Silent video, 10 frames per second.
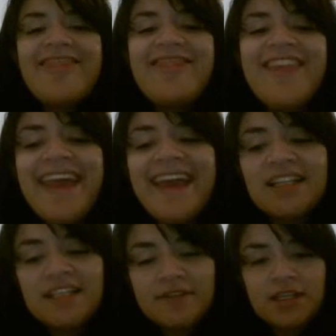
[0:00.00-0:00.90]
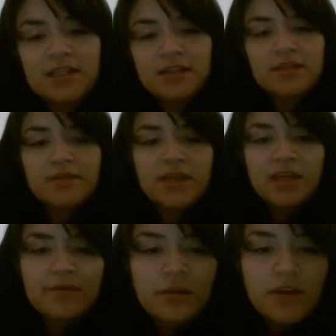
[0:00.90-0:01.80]
Negative sentences. Be
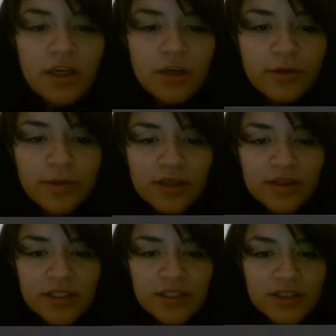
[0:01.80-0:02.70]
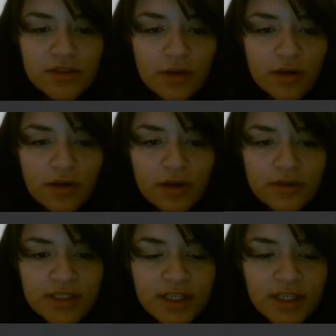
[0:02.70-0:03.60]
careful here because this is your
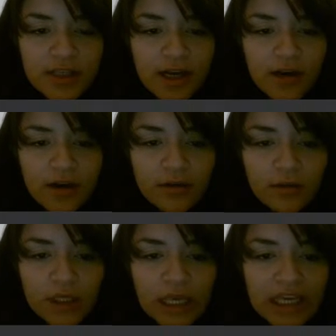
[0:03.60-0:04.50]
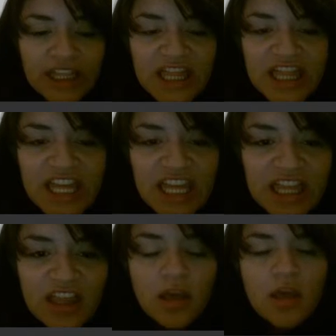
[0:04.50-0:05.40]
auxiliary, okay?
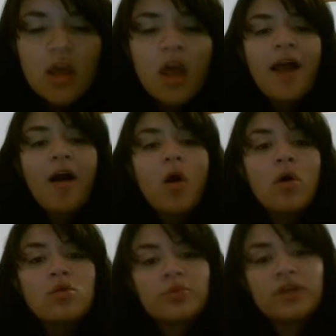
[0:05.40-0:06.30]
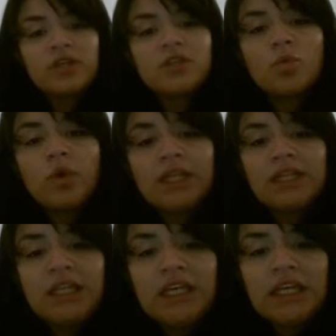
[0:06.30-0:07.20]
Did. Always
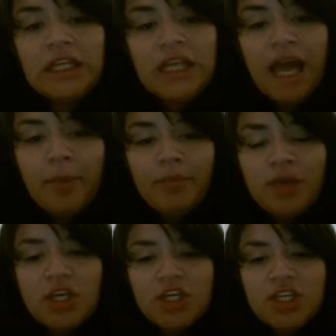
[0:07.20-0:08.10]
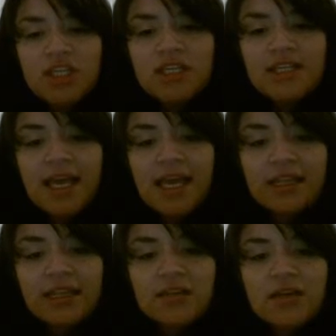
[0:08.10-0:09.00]
when did appears in the
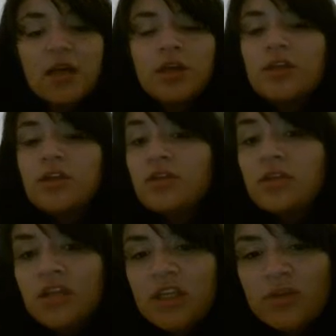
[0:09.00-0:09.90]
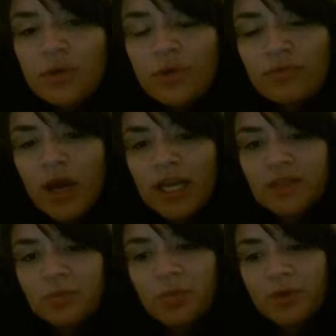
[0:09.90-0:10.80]
sentence, you don't need to
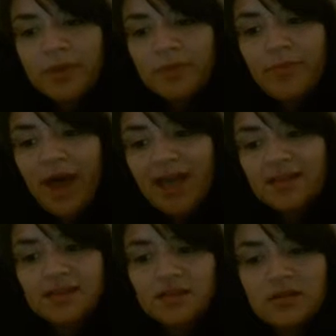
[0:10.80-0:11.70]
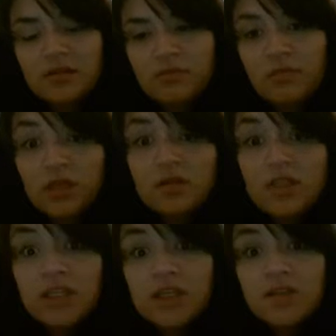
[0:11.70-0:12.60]
rewrite the verb in past.
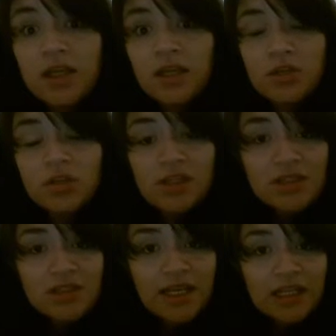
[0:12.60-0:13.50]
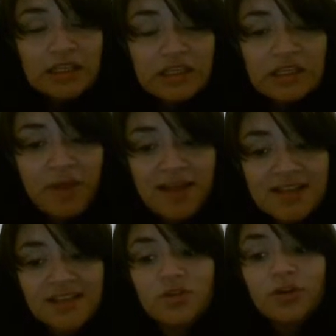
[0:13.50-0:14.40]
because did is telling you that the sentence is in
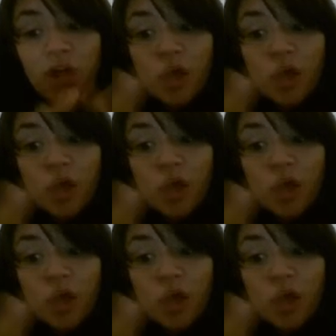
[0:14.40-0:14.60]
past, that your